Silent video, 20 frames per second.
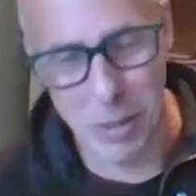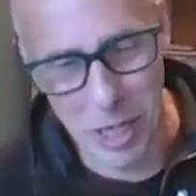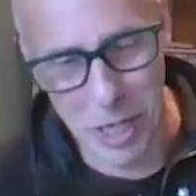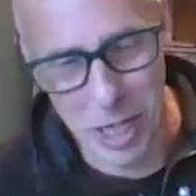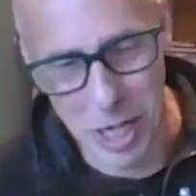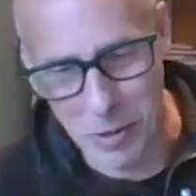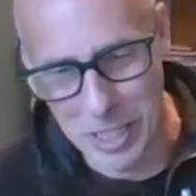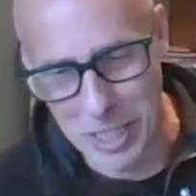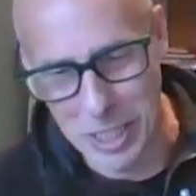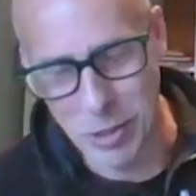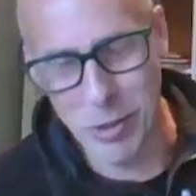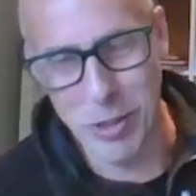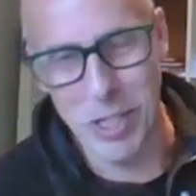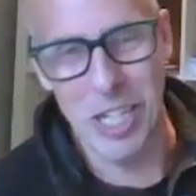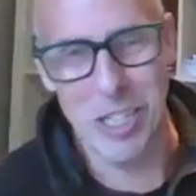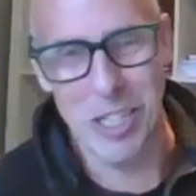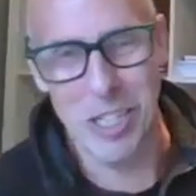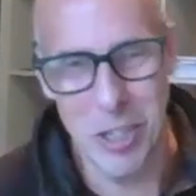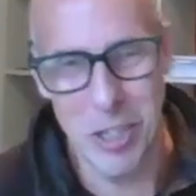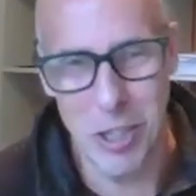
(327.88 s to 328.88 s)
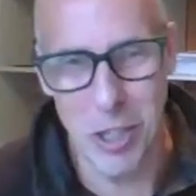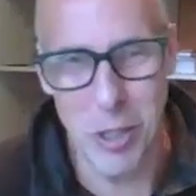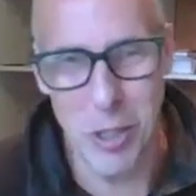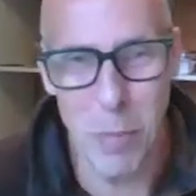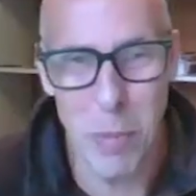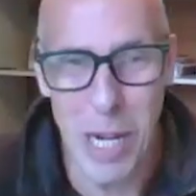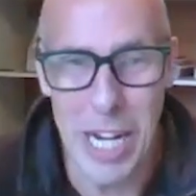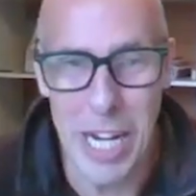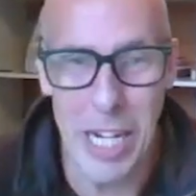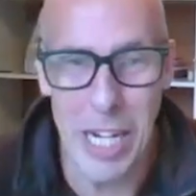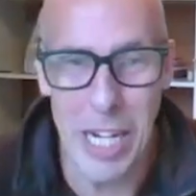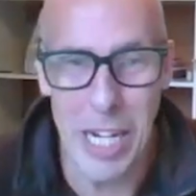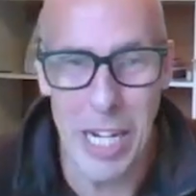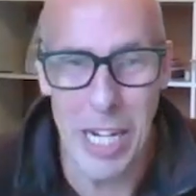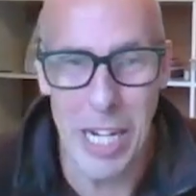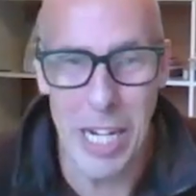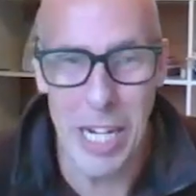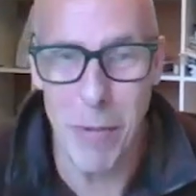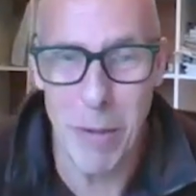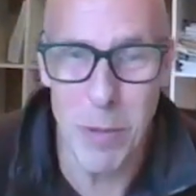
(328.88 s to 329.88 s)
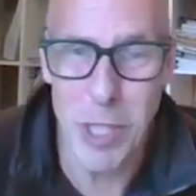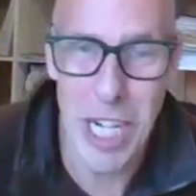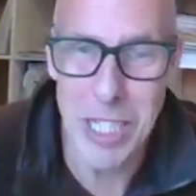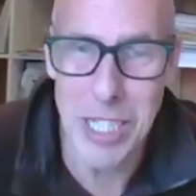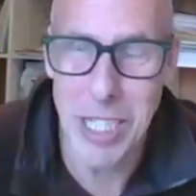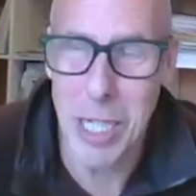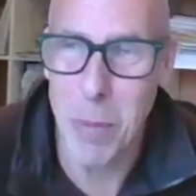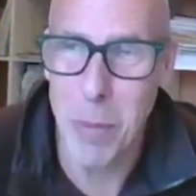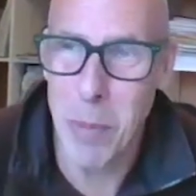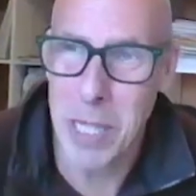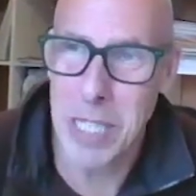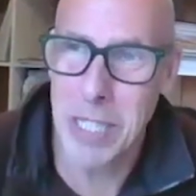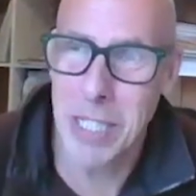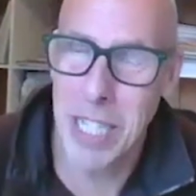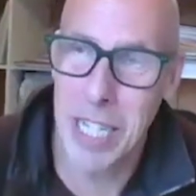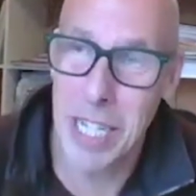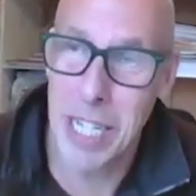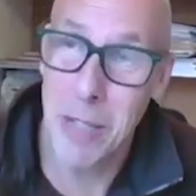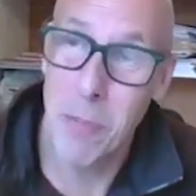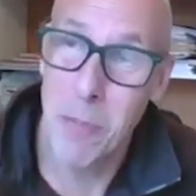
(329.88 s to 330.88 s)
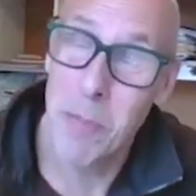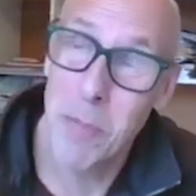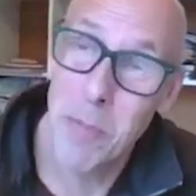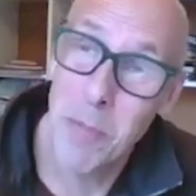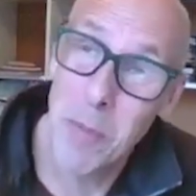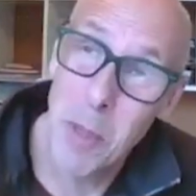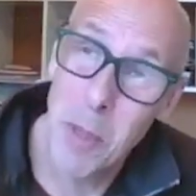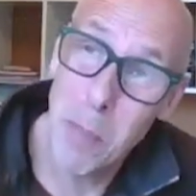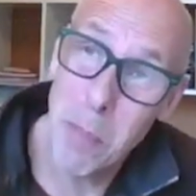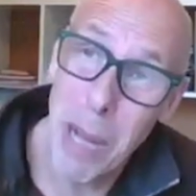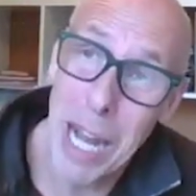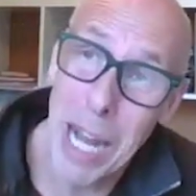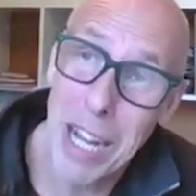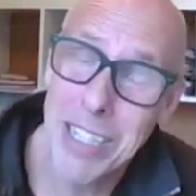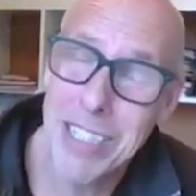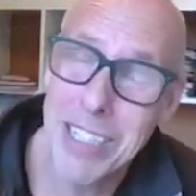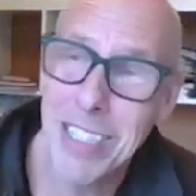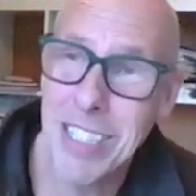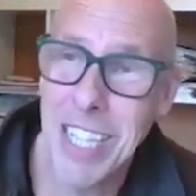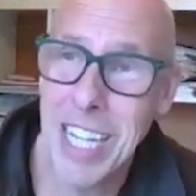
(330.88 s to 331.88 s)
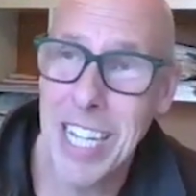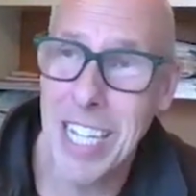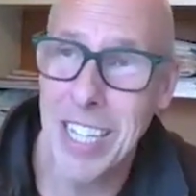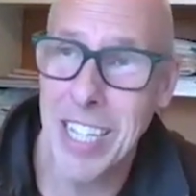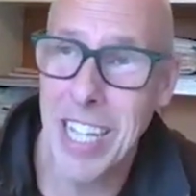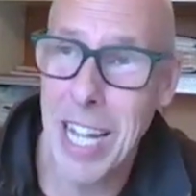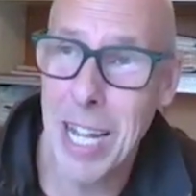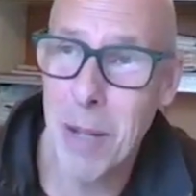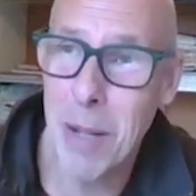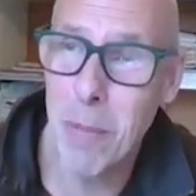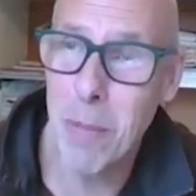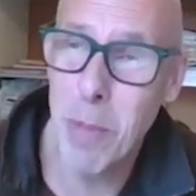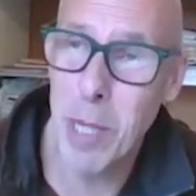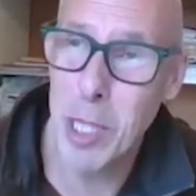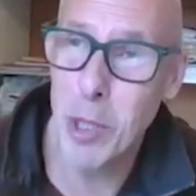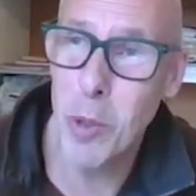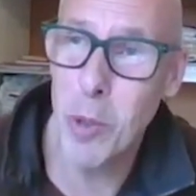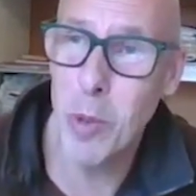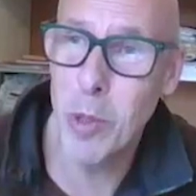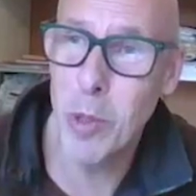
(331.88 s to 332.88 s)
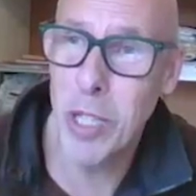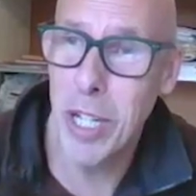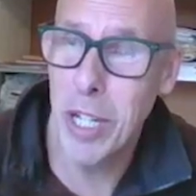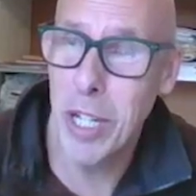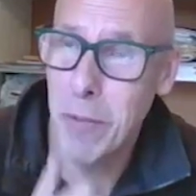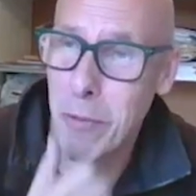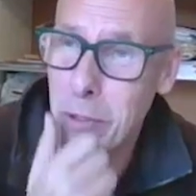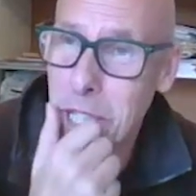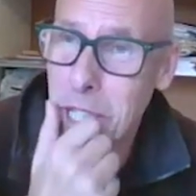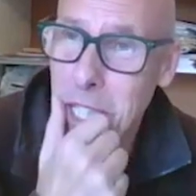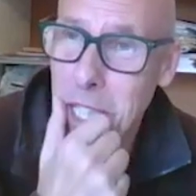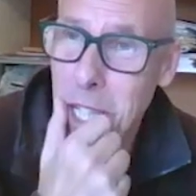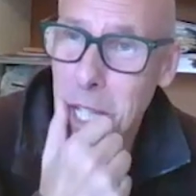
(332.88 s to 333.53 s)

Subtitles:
my own introduction than playing around with Chat GPT. But saying that, my daughter, for